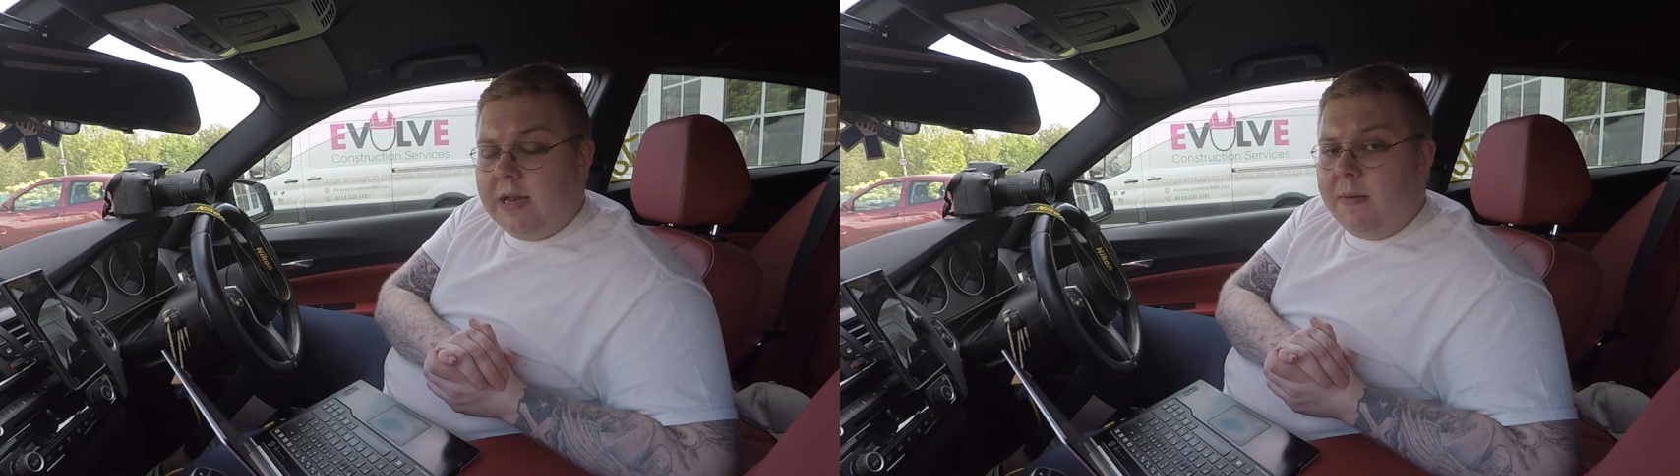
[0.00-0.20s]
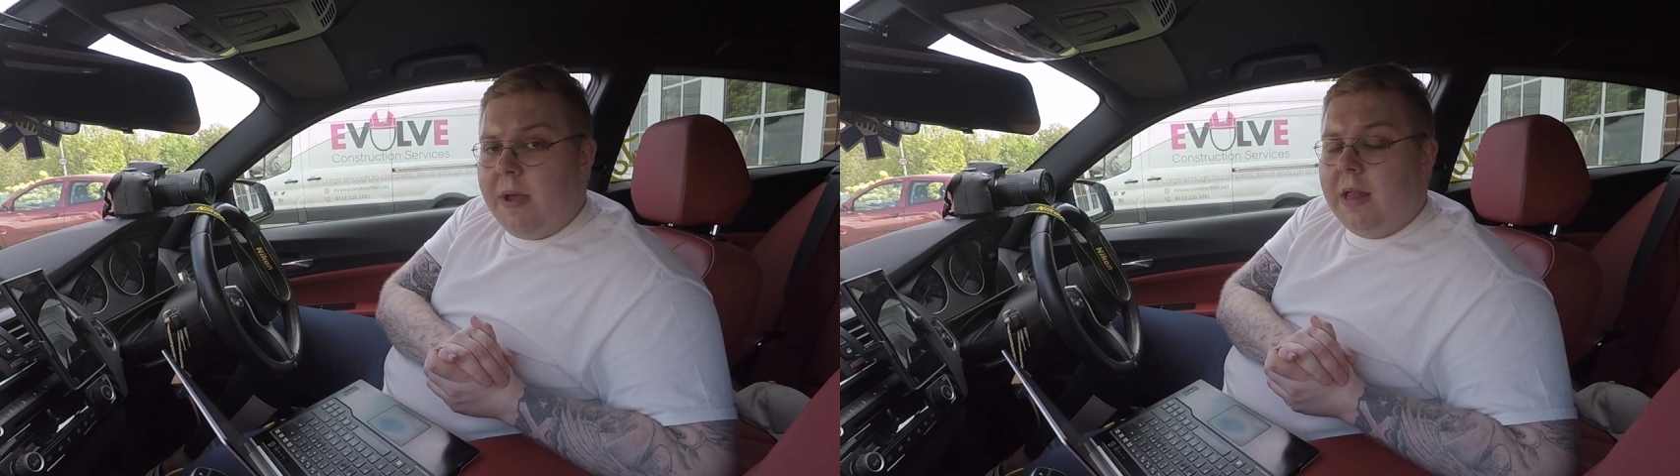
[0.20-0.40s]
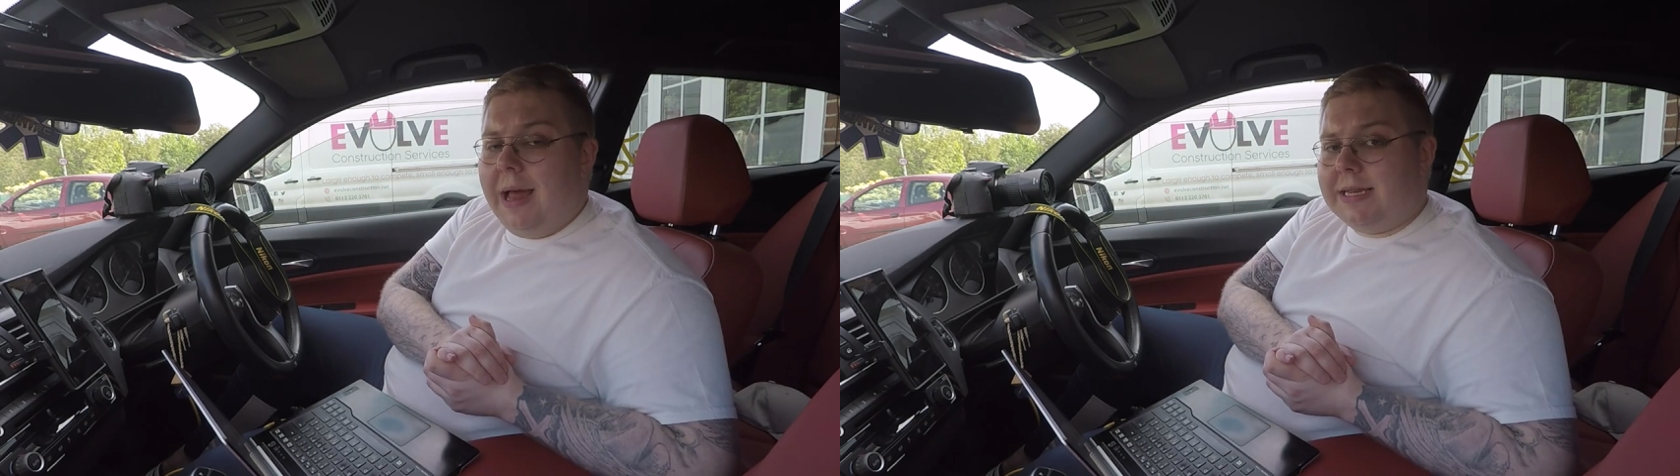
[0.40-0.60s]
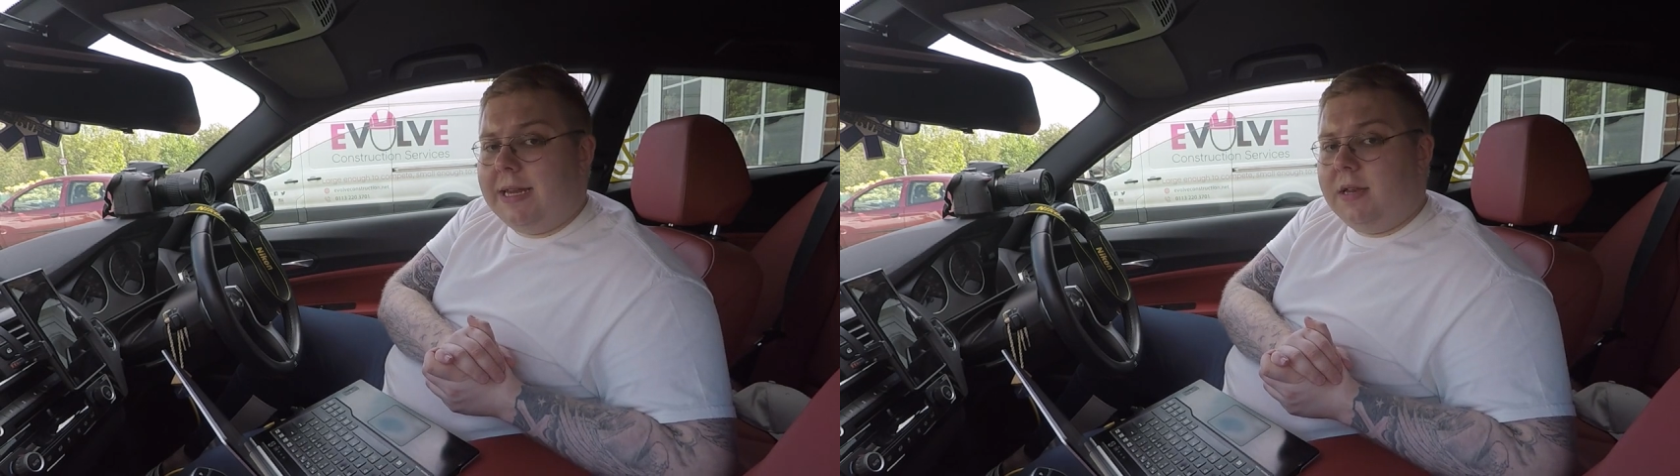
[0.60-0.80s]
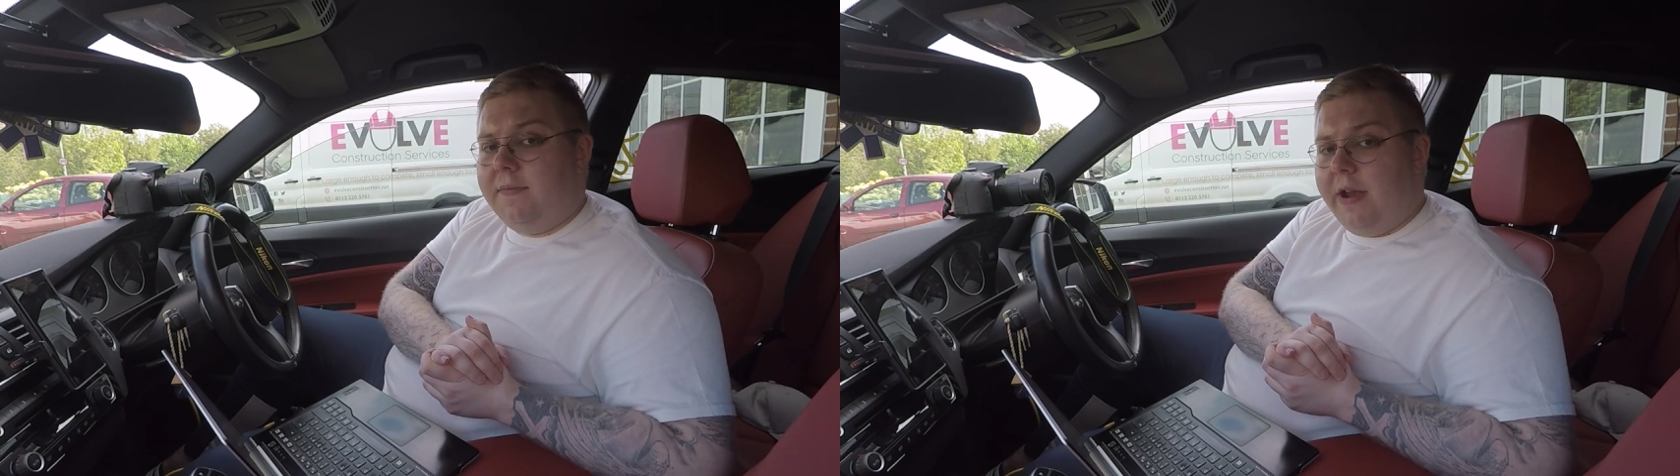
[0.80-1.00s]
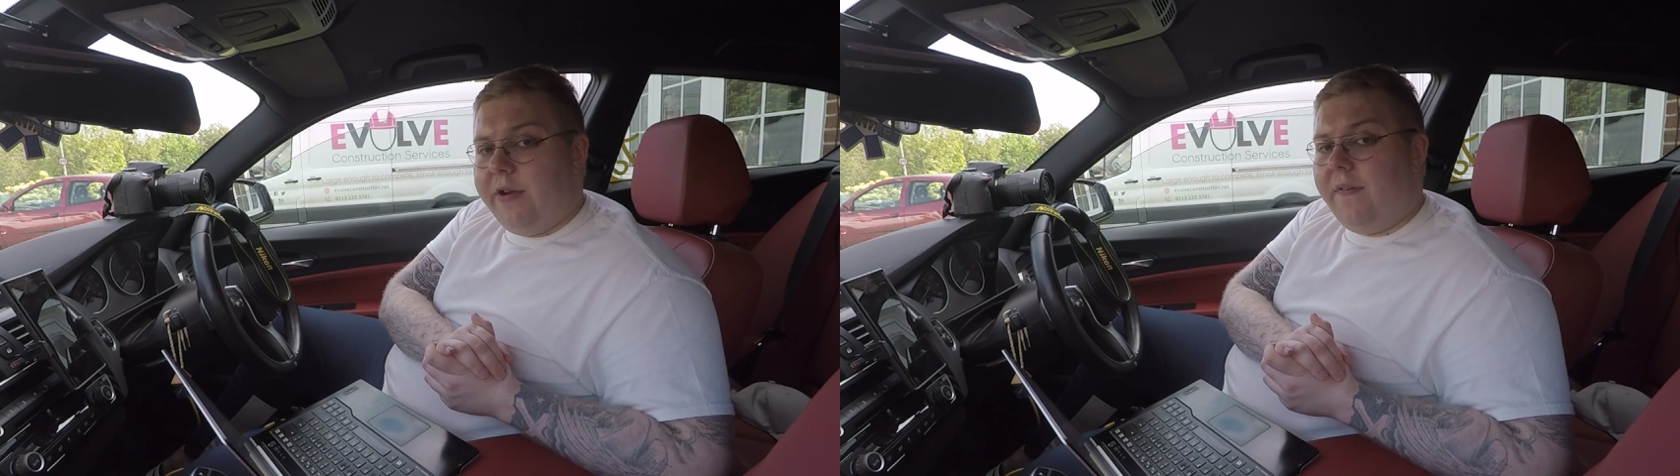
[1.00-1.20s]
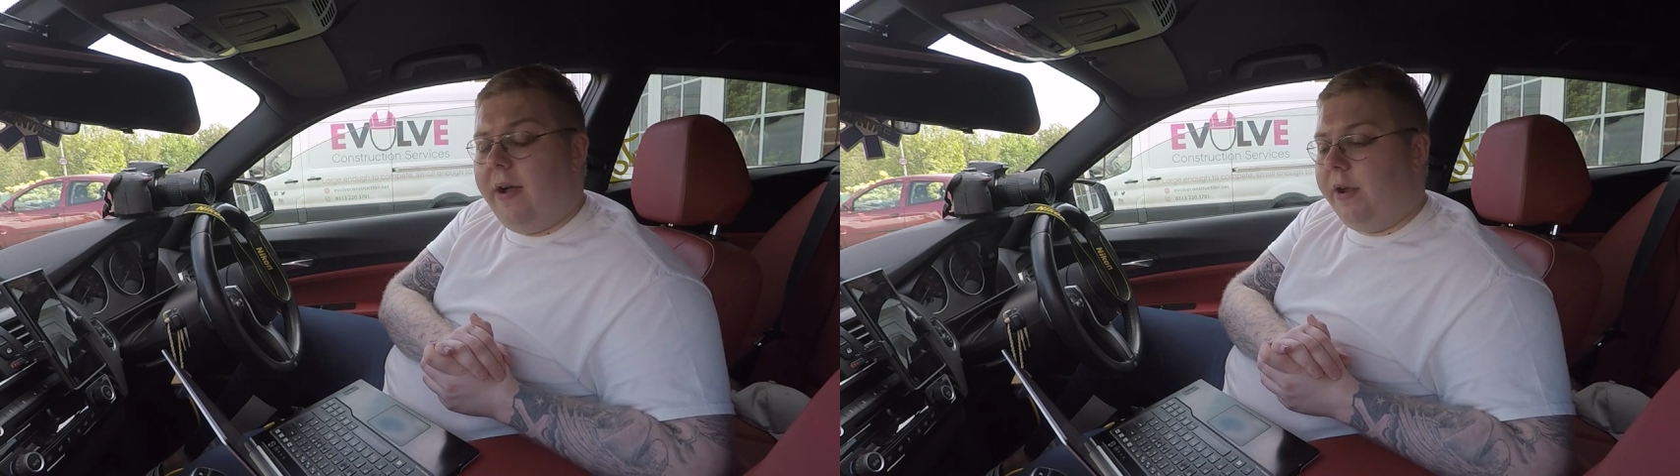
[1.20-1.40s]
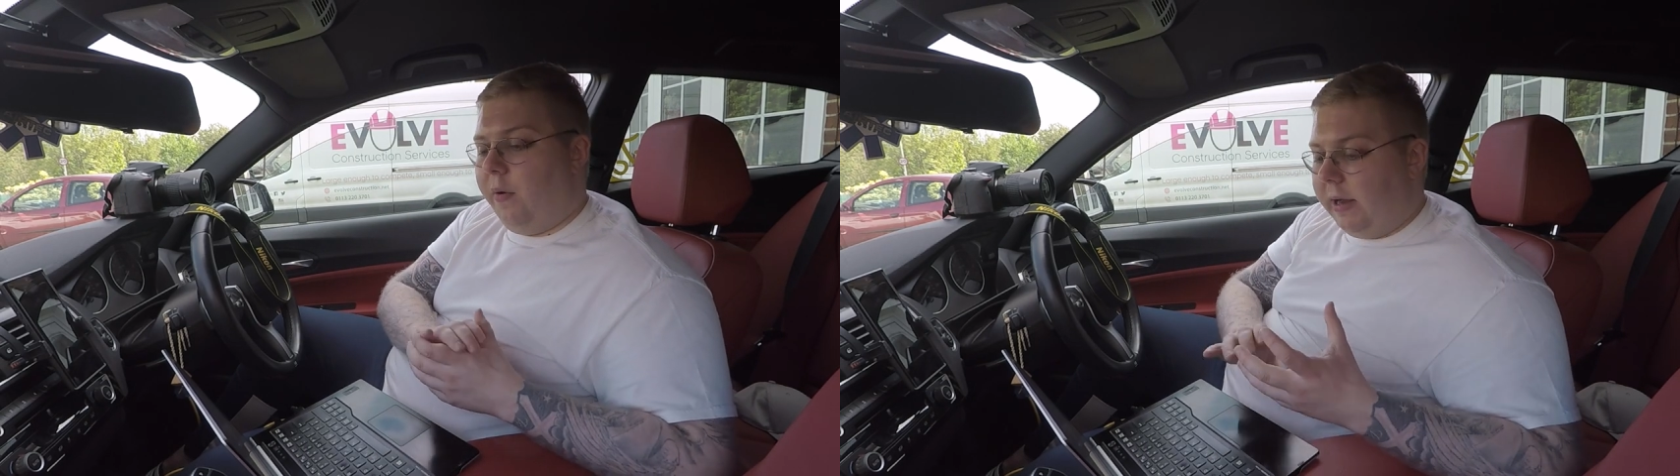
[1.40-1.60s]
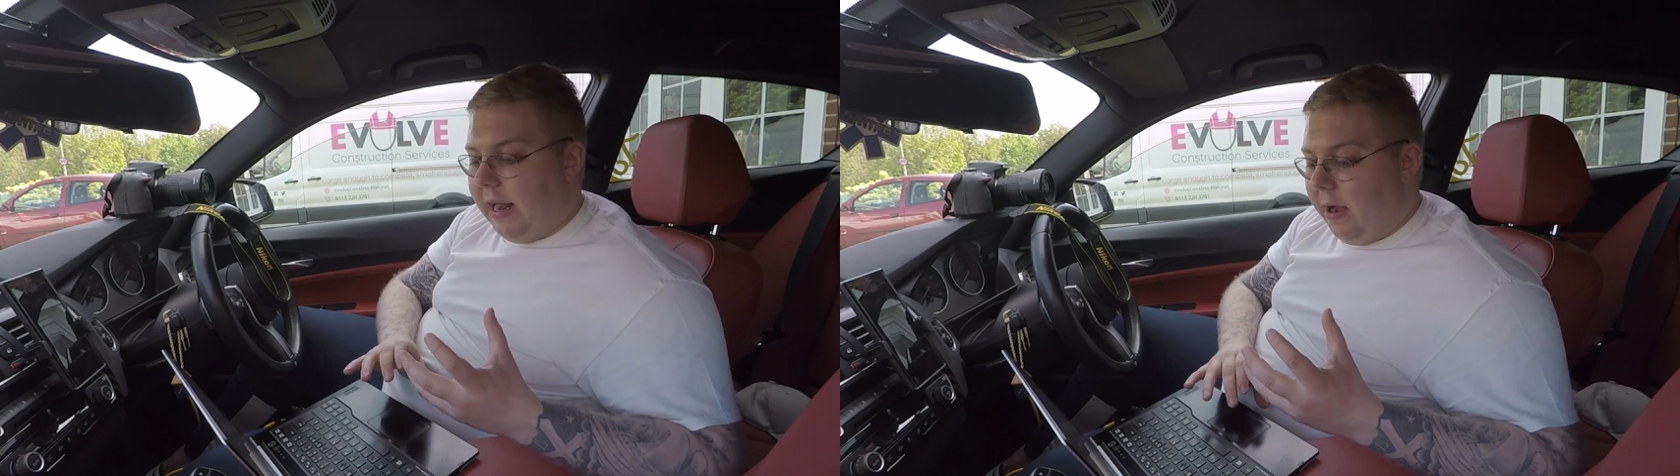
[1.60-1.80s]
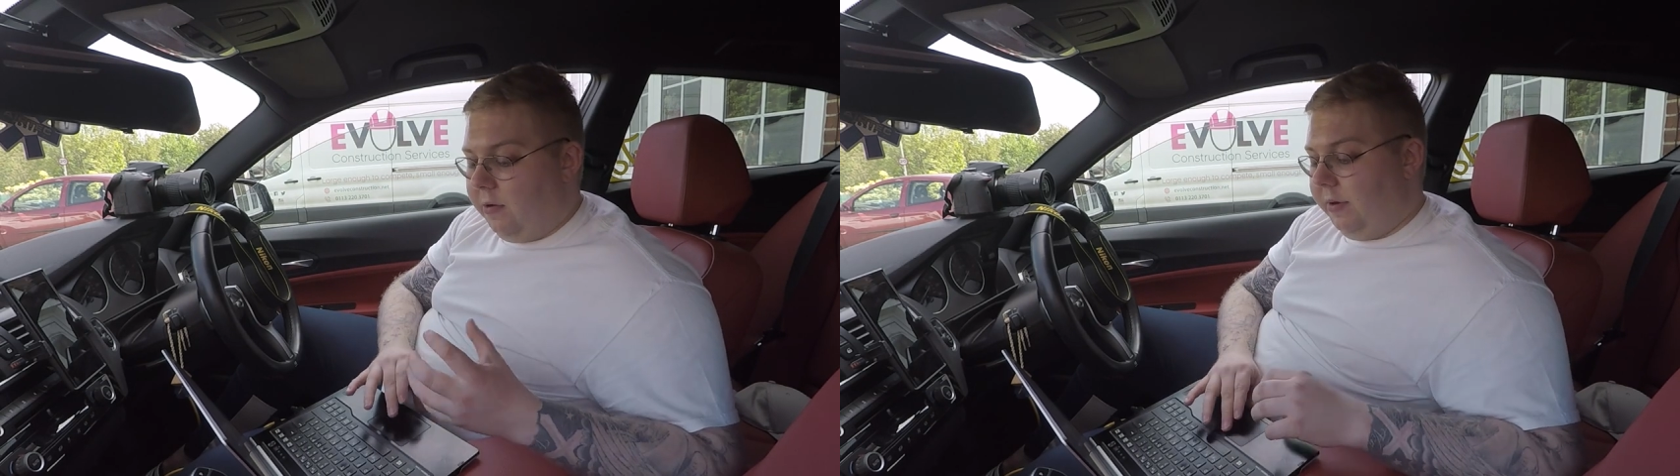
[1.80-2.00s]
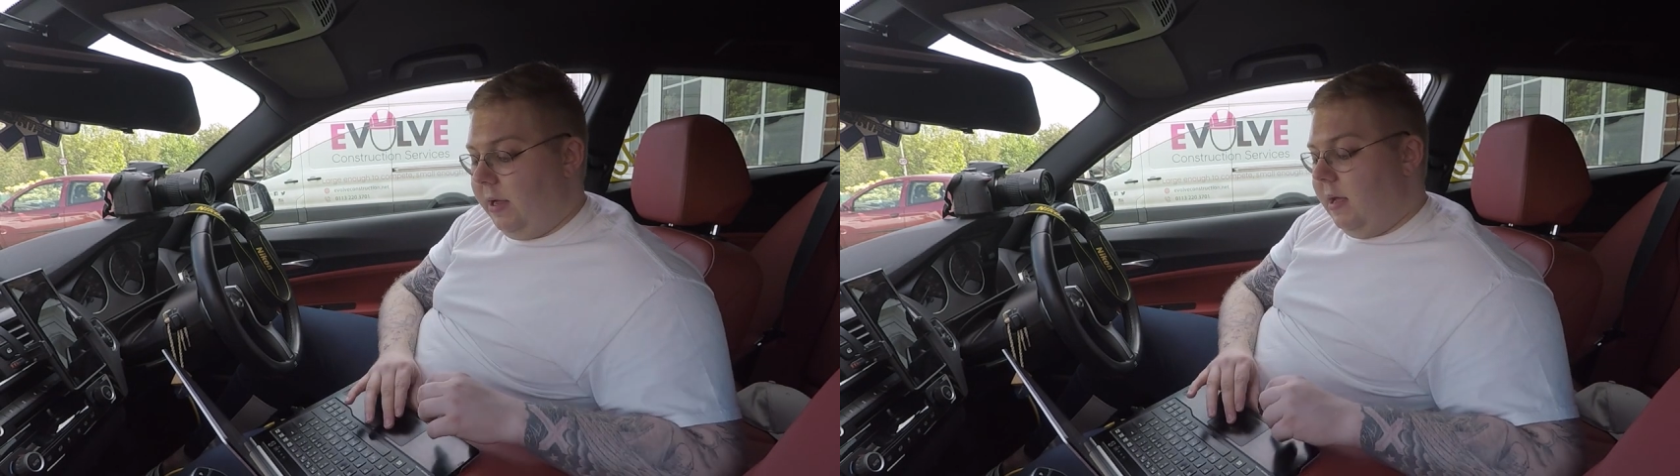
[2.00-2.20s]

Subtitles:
email asking to verify your account.